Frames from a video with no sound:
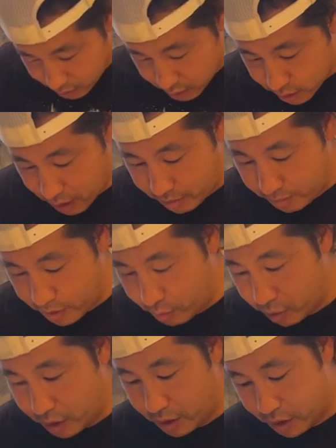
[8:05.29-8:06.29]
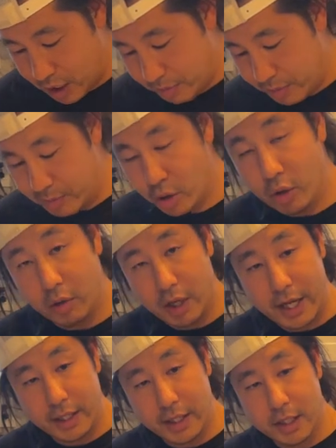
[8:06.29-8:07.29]
Some of them, we're gonna keep them whole
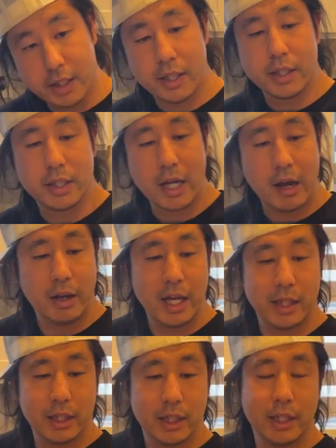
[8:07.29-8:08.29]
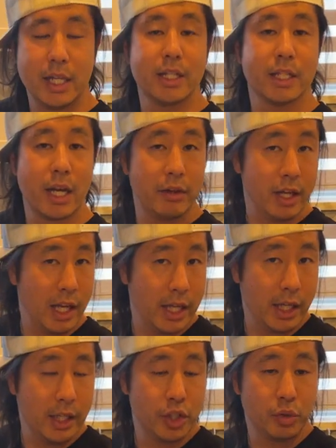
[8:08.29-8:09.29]
like this. That's how, like, this is how they
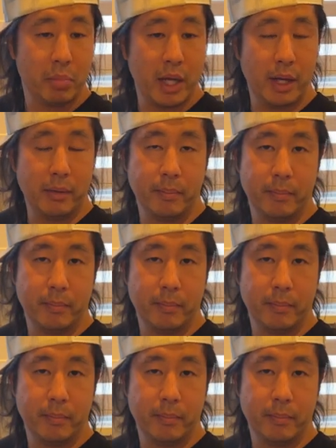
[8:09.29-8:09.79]
like it in Japan.